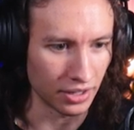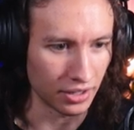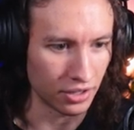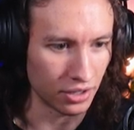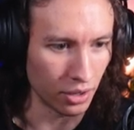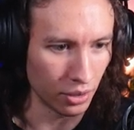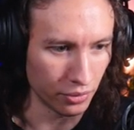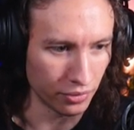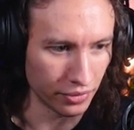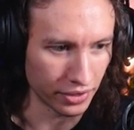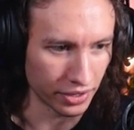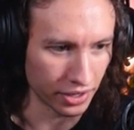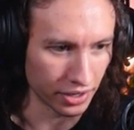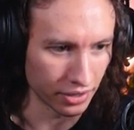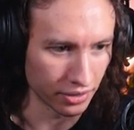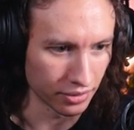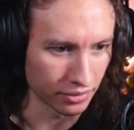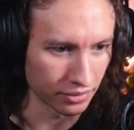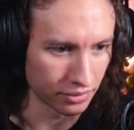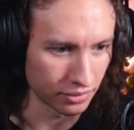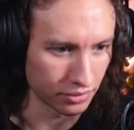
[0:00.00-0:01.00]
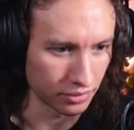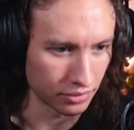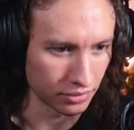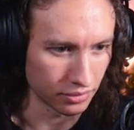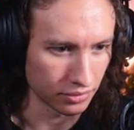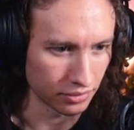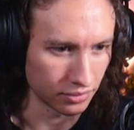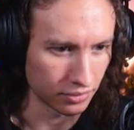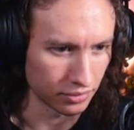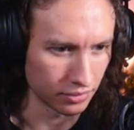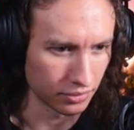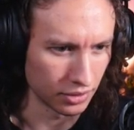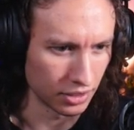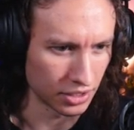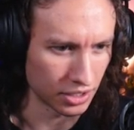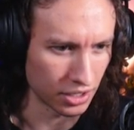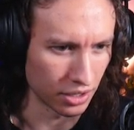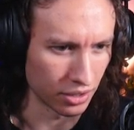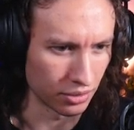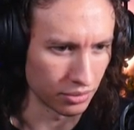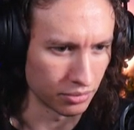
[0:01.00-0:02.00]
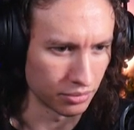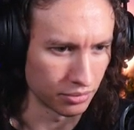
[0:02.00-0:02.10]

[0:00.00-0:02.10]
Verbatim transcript: Go figure. Let's go.